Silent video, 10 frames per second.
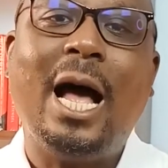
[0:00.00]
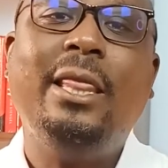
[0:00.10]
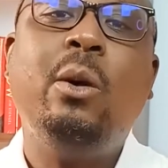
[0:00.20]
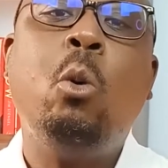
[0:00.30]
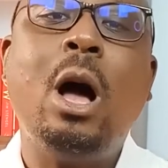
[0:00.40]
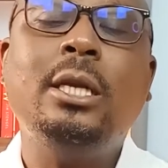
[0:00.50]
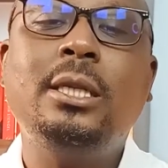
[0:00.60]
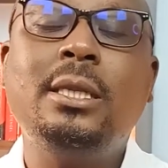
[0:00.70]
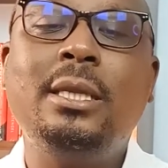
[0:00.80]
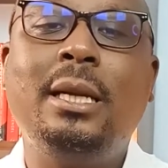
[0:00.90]
are the
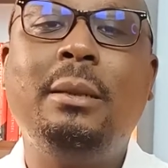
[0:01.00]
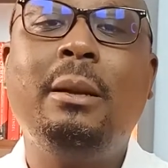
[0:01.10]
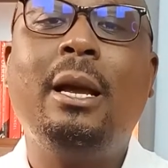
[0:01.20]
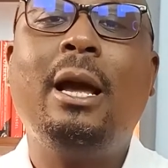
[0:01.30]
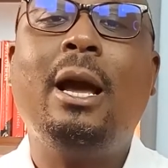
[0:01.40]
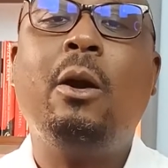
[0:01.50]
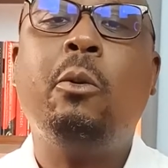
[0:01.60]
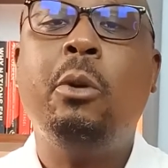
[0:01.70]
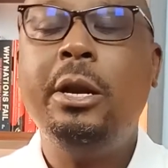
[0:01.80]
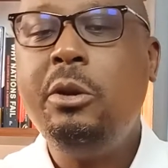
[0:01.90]
ones that
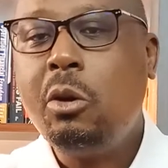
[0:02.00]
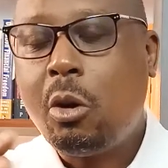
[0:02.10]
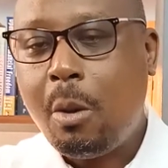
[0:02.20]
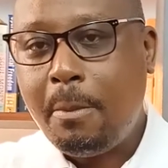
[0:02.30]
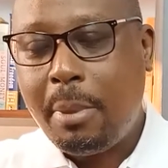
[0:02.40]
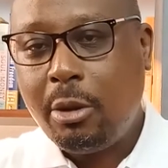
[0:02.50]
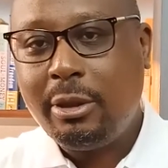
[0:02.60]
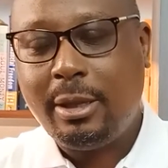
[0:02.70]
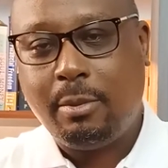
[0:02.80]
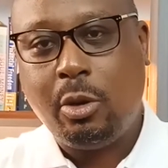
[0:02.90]
when you
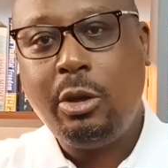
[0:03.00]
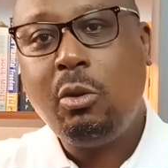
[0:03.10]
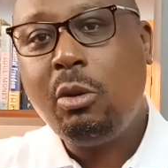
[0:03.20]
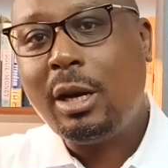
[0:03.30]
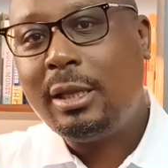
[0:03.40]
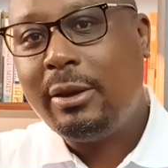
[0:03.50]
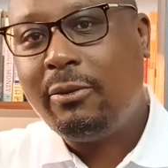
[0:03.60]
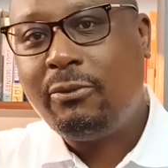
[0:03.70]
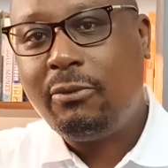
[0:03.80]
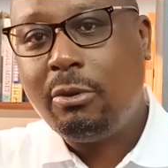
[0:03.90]
compound them, when you look at
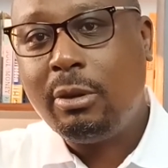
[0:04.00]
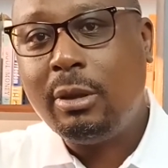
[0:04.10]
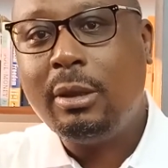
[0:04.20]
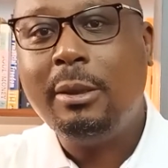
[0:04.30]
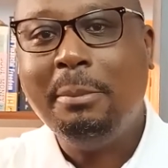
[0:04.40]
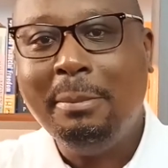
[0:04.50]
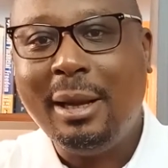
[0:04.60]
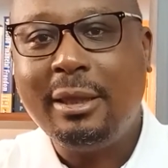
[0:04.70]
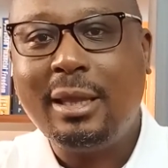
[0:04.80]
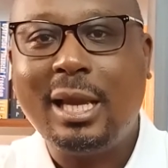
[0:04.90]
the full
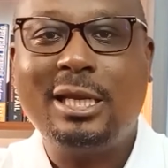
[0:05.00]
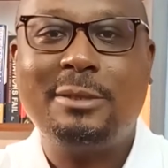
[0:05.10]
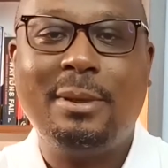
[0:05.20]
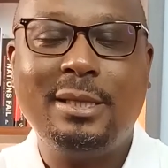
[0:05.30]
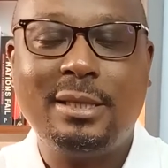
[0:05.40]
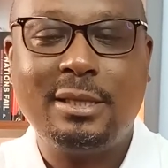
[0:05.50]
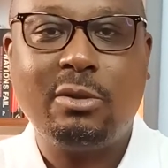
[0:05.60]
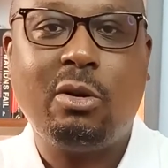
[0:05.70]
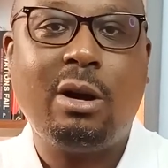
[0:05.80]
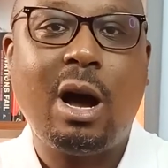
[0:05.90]
month
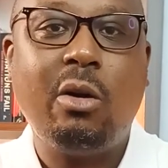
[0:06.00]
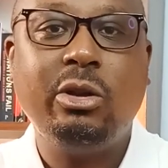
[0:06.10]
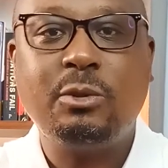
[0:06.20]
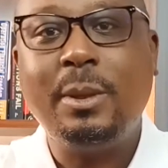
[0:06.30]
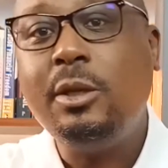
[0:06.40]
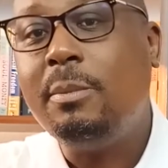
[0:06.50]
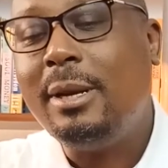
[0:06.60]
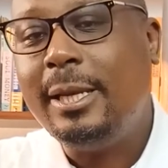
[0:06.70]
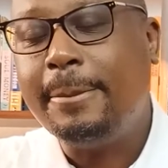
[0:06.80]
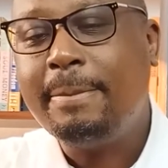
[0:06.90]
expenses or how you spend your
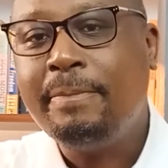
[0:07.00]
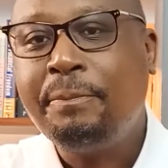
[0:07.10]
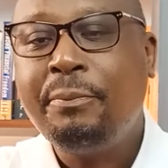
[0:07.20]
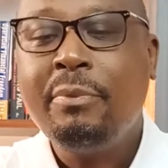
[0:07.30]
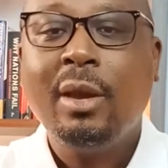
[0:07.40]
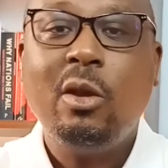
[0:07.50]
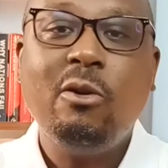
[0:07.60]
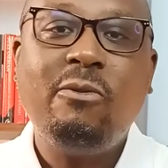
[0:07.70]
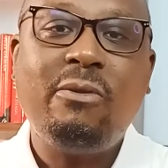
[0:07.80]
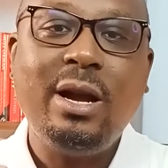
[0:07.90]
money,
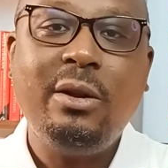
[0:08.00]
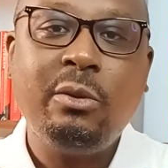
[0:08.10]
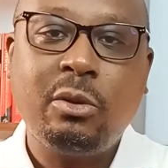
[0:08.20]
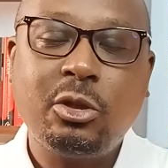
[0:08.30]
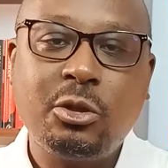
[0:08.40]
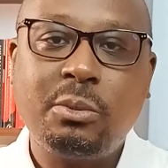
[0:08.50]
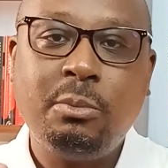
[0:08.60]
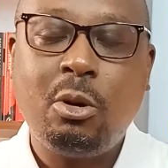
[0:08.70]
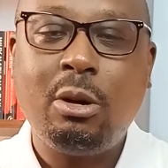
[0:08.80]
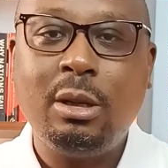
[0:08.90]
you find those
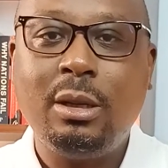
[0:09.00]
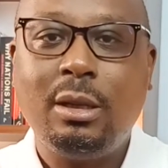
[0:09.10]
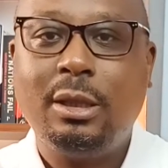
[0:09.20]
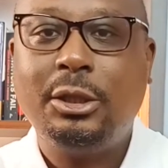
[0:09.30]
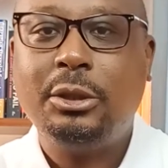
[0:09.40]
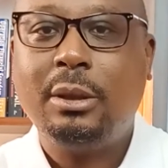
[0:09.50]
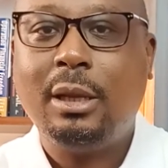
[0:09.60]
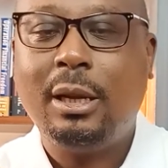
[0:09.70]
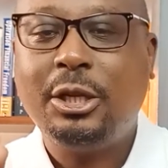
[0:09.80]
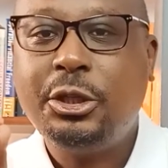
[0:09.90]
small
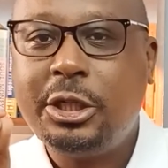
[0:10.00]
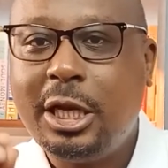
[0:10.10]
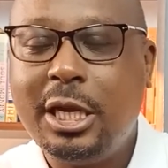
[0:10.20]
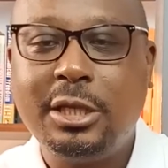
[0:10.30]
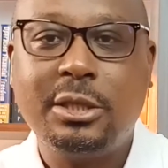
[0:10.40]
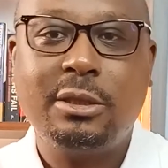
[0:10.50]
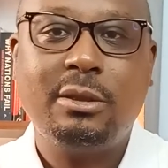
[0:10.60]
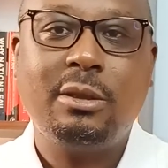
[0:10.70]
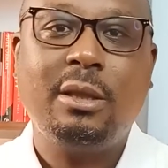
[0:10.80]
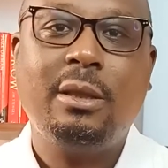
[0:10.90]

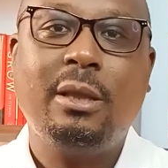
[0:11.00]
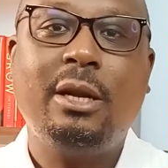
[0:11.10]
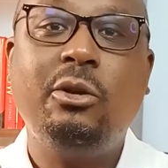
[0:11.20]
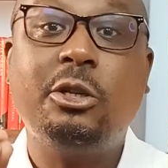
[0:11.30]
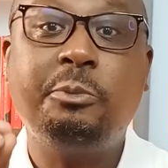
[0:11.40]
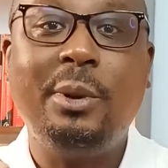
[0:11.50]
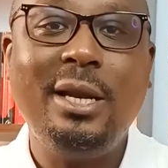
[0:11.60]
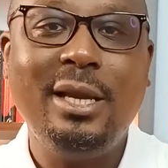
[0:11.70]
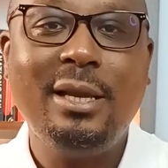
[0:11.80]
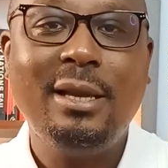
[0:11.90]
shillings that you're
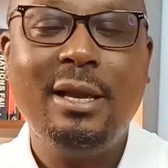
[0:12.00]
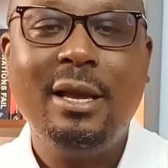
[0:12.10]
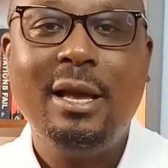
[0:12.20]
spending